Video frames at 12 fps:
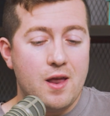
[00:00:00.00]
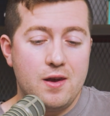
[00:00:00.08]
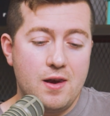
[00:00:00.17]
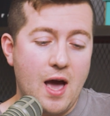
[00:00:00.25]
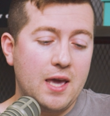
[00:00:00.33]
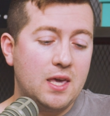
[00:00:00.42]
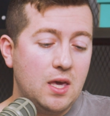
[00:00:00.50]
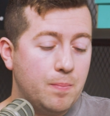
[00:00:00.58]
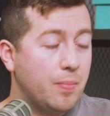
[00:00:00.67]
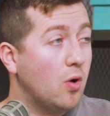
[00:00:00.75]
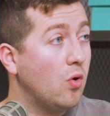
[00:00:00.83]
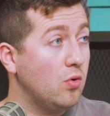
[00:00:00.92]
Nike
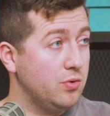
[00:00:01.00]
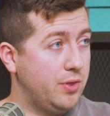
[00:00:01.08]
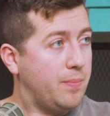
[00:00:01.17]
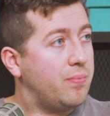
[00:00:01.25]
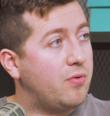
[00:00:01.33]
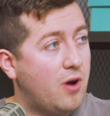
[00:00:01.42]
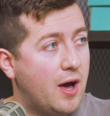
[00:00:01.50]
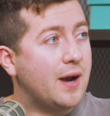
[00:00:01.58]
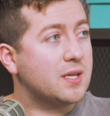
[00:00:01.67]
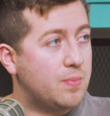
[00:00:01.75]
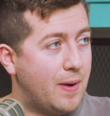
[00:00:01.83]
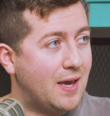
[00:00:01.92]
pulled the
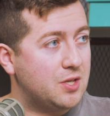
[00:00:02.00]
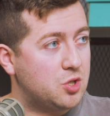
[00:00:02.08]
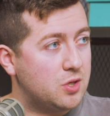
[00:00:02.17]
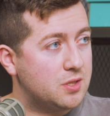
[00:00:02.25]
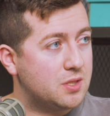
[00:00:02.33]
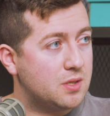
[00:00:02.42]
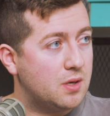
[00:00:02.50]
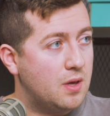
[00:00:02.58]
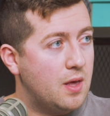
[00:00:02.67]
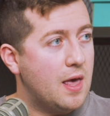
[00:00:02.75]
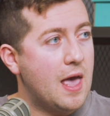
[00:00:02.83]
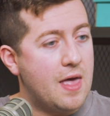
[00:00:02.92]
product pages
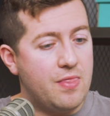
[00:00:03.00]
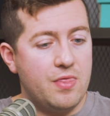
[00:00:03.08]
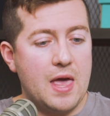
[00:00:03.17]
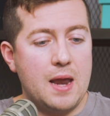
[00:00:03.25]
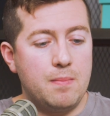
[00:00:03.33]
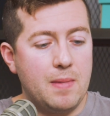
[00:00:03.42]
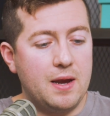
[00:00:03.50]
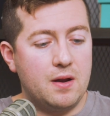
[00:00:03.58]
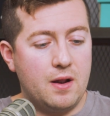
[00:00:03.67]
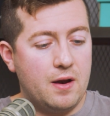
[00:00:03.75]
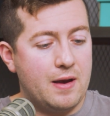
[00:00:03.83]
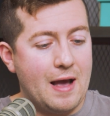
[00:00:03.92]
and then made
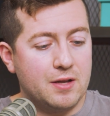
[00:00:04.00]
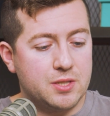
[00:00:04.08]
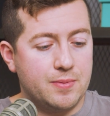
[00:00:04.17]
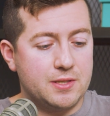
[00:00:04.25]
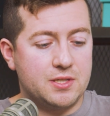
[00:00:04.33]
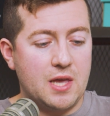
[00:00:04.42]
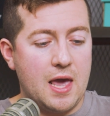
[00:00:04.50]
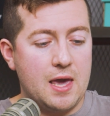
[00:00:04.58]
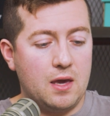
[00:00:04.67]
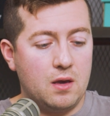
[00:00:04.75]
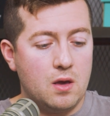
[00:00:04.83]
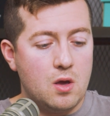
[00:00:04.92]
an announcement
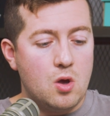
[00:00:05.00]
saying,